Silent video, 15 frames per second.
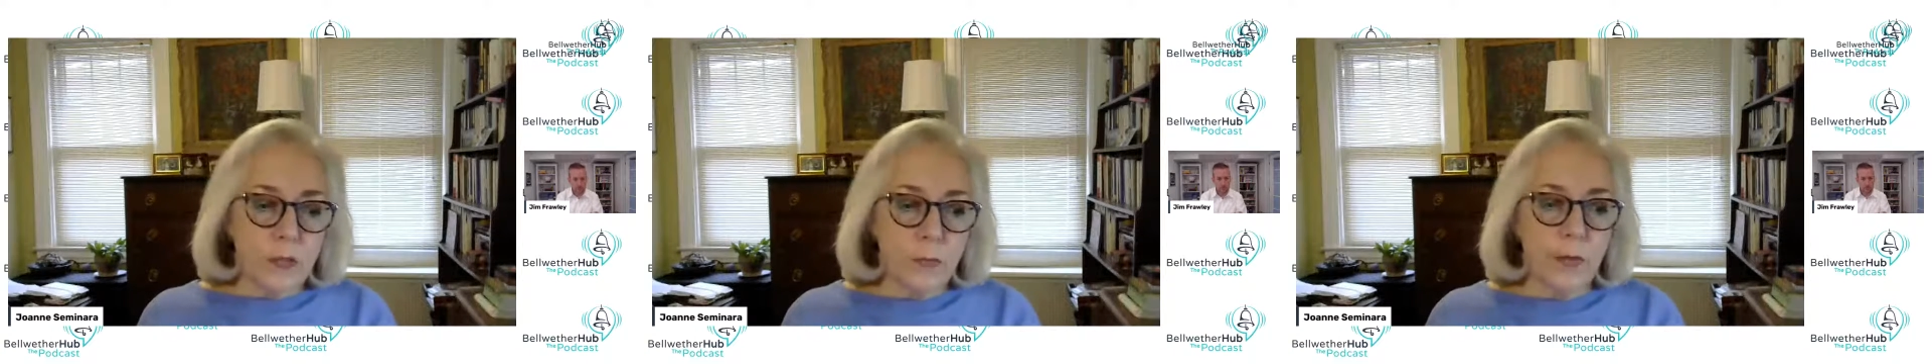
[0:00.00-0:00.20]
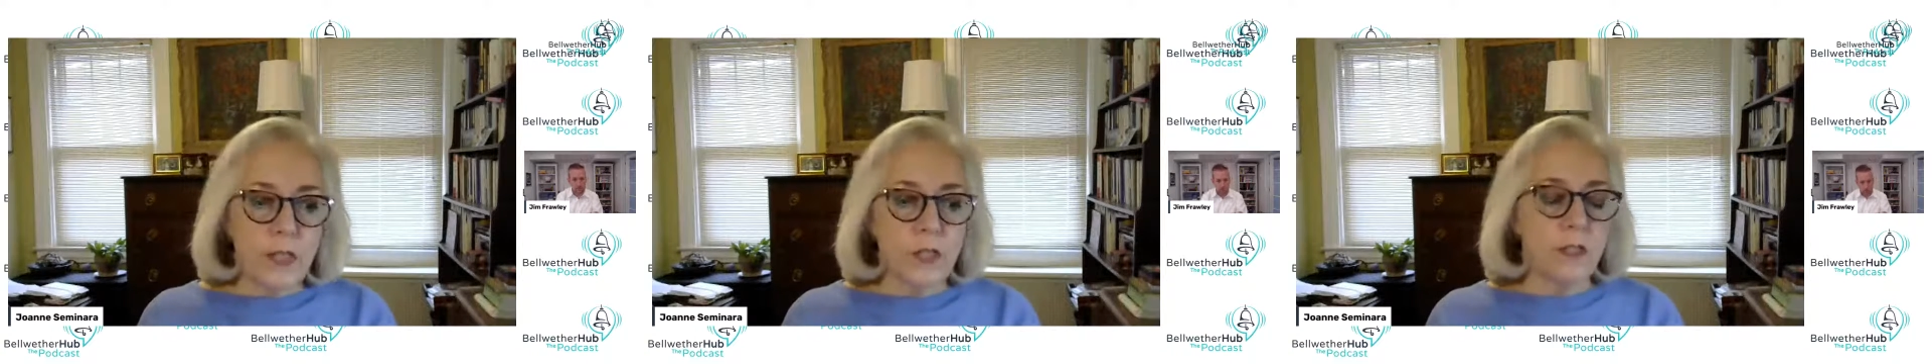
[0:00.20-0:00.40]

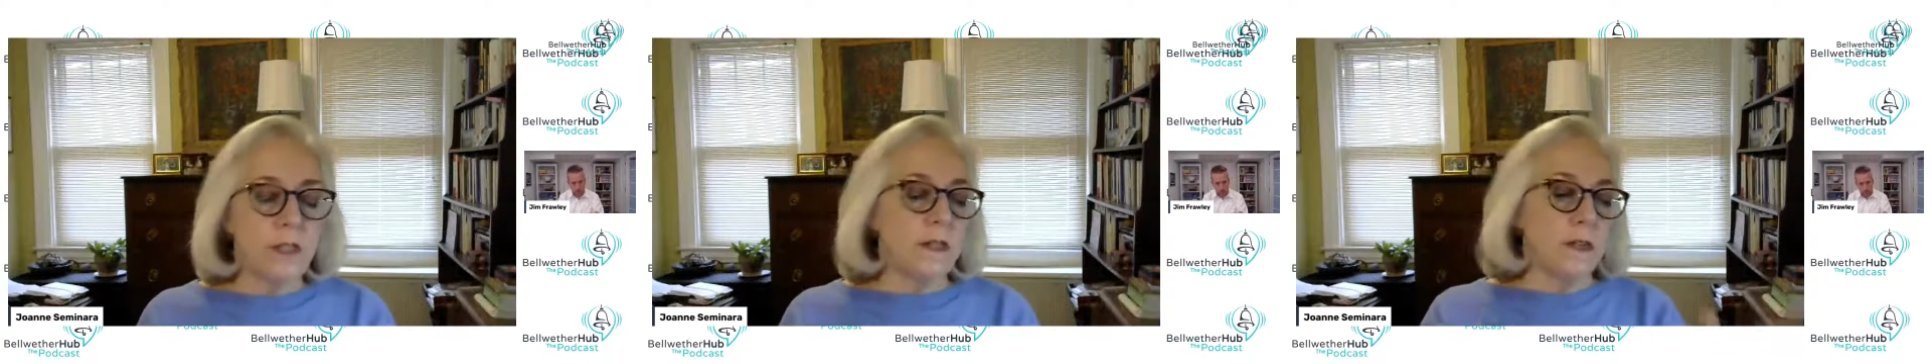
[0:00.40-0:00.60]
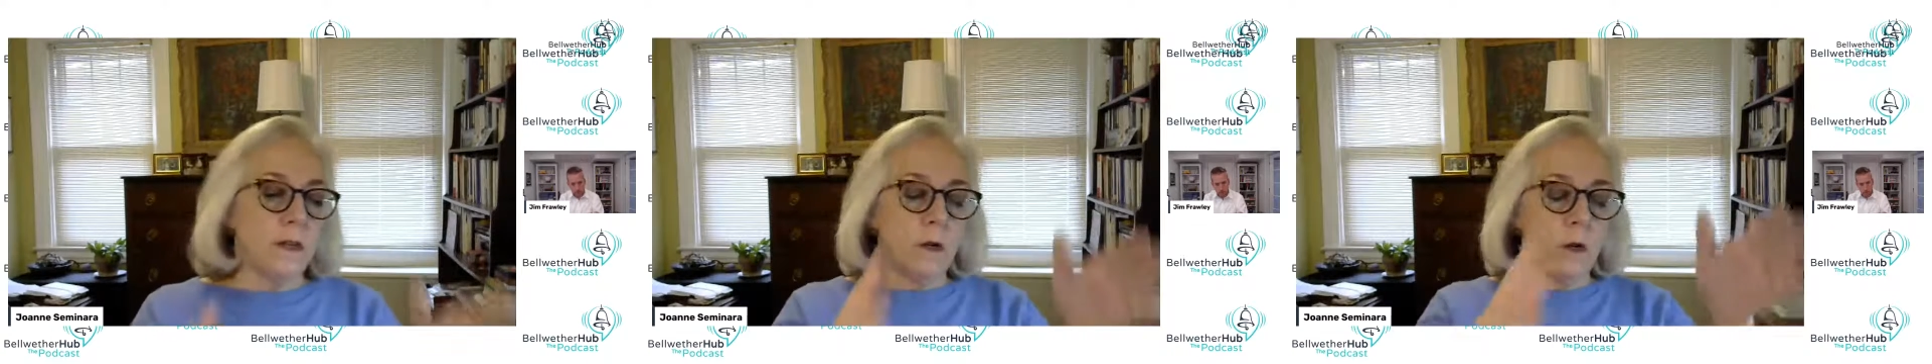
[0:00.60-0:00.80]

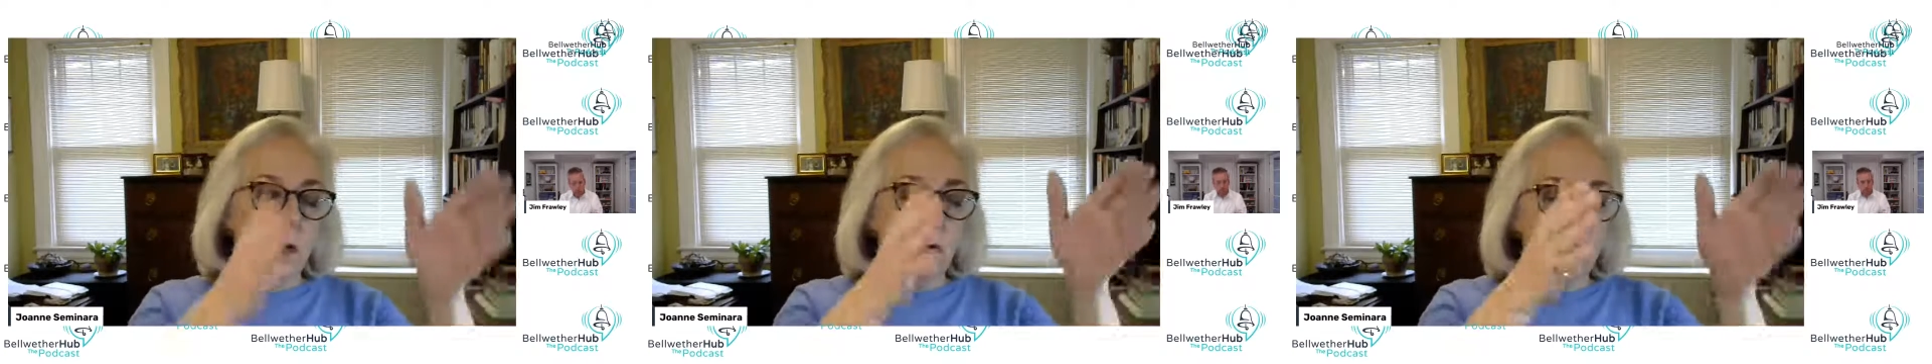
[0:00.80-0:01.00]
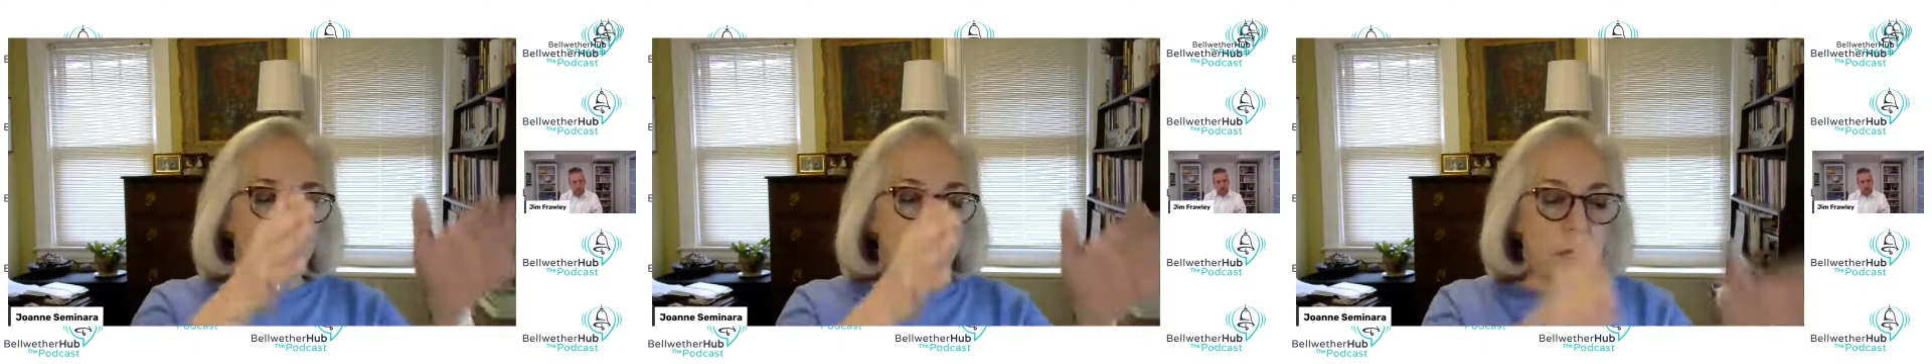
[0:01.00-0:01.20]
spreadsheet.
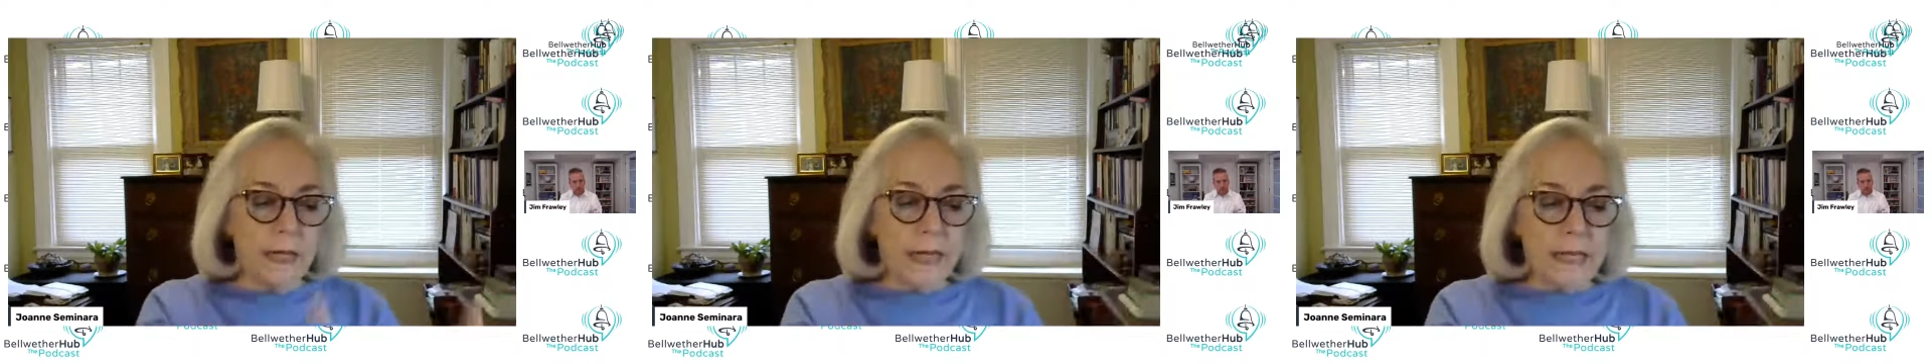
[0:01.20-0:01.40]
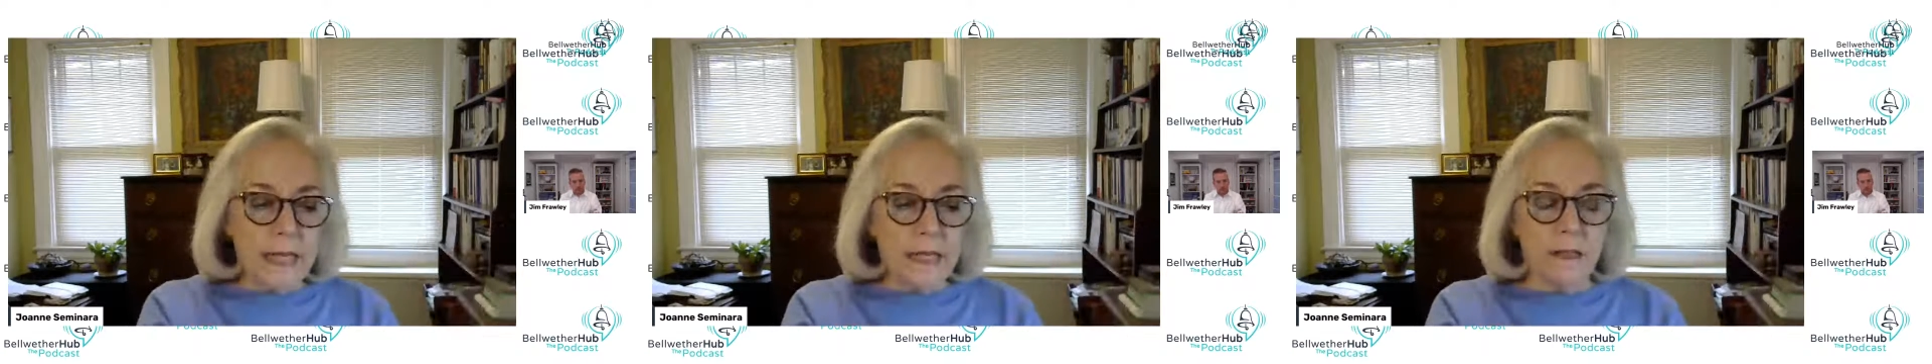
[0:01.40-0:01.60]
What
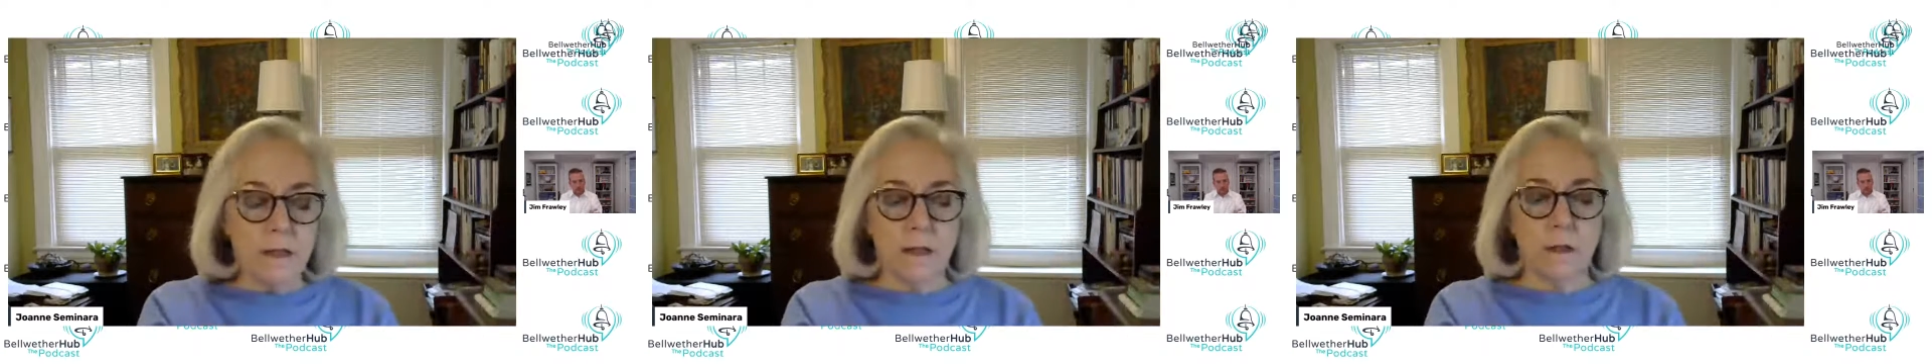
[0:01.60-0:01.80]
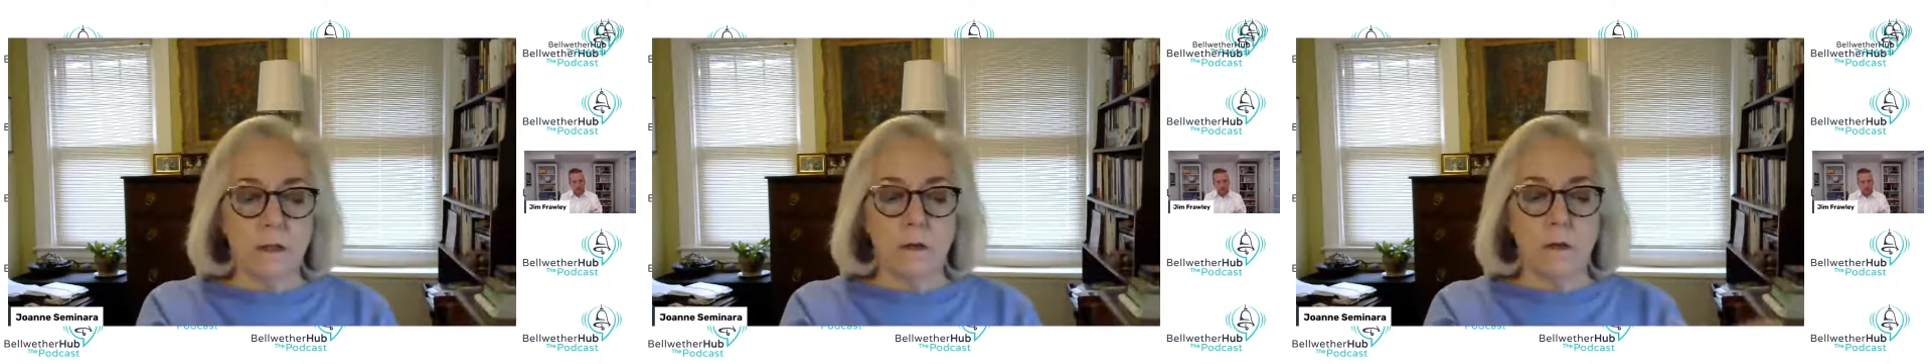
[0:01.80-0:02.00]
is it?